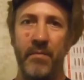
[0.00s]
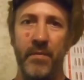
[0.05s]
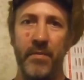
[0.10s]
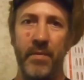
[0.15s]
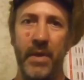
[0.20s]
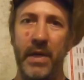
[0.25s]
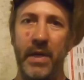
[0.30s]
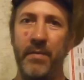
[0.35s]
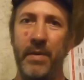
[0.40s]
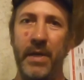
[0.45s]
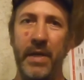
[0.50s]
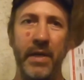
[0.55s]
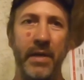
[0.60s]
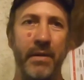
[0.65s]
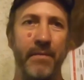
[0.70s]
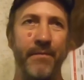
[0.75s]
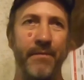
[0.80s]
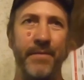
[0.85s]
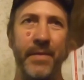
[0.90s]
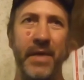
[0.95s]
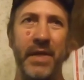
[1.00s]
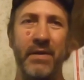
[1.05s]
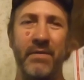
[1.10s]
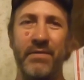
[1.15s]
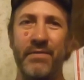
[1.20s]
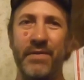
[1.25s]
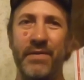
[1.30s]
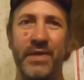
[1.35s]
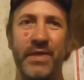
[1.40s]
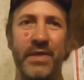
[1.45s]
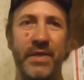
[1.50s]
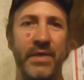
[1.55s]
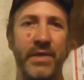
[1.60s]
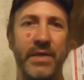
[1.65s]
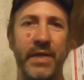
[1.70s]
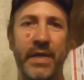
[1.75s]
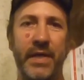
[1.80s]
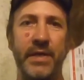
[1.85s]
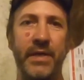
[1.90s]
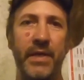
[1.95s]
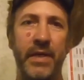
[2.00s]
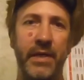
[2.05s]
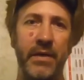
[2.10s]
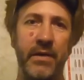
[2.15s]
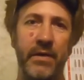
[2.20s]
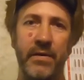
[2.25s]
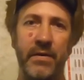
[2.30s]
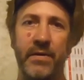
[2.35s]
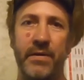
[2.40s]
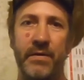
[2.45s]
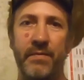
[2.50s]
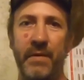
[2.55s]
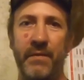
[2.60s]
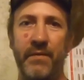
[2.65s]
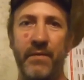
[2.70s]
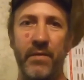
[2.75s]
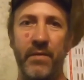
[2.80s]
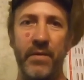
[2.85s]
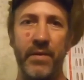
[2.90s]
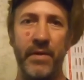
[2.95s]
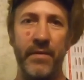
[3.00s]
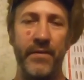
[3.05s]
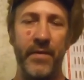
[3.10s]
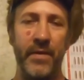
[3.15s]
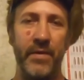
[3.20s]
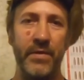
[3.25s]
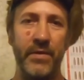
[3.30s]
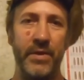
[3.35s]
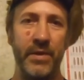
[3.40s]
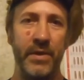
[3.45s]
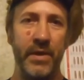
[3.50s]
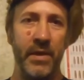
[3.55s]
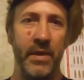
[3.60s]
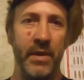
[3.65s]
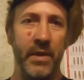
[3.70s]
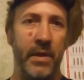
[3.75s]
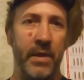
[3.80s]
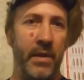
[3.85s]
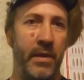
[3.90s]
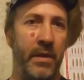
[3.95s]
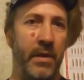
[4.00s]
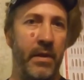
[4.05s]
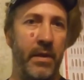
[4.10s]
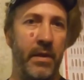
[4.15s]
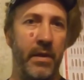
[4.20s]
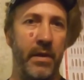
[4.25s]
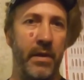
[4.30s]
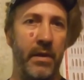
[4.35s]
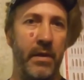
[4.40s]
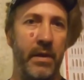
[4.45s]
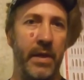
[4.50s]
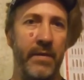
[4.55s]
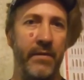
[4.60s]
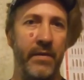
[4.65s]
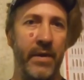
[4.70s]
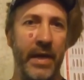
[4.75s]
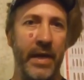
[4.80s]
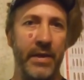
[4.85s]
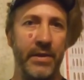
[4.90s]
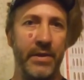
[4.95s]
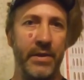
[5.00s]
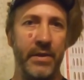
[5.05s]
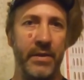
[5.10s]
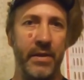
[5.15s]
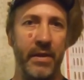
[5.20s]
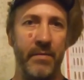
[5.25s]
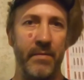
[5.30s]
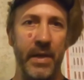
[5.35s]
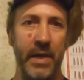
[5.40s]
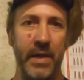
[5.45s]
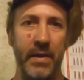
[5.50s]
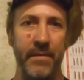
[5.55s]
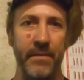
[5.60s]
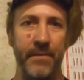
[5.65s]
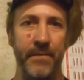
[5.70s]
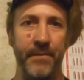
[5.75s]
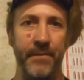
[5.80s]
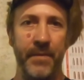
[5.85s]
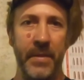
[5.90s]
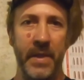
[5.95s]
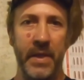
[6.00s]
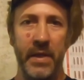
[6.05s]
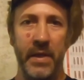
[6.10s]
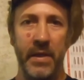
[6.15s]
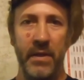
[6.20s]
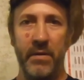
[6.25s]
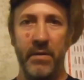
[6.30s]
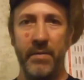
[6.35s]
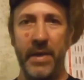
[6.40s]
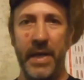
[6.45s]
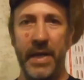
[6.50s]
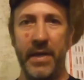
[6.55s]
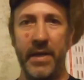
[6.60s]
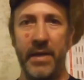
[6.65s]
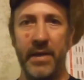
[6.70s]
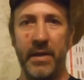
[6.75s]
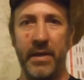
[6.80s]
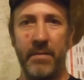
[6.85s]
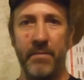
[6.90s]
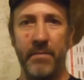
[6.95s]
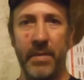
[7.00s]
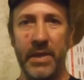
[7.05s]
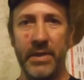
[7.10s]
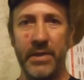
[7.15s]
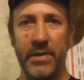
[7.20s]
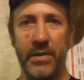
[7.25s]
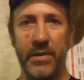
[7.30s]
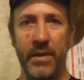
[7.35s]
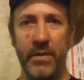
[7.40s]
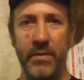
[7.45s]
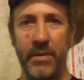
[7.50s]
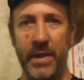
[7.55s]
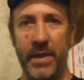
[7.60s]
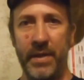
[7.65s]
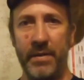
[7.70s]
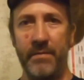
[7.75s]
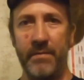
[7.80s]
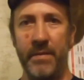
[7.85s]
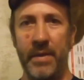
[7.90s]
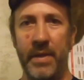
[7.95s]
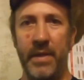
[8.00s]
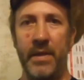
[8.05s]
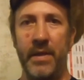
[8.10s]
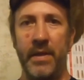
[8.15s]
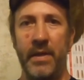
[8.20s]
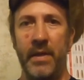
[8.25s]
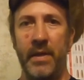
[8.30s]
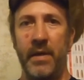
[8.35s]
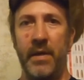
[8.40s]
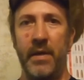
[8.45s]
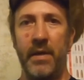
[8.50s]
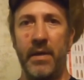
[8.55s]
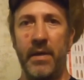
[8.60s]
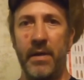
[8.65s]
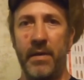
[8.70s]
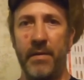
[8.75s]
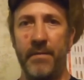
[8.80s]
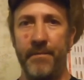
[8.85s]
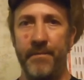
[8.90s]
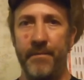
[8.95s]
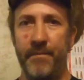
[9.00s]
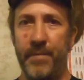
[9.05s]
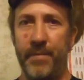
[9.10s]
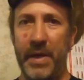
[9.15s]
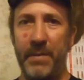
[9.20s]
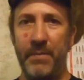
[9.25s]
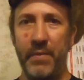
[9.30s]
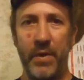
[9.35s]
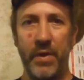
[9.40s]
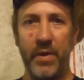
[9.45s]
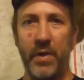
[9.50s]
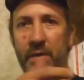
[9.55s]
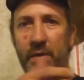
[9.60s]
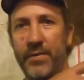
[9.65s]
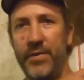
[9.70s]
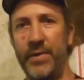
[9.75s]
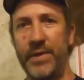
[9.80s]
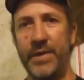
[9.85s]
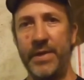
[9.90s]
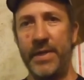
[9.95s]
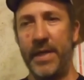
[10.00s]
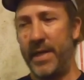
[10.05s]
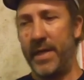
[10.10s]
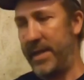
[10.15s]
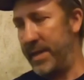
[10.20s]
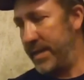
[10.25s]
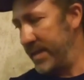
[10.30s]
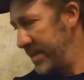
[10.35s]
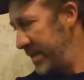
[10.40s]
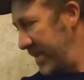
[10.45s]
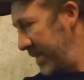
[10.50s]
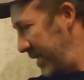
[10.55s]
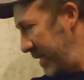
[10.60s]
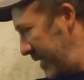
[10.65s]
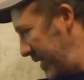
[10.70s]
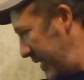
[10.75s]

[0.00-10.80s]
maybe, you know, 60 years before the first lever actions come out, you know, back in the muzzle loading paper cartridge days.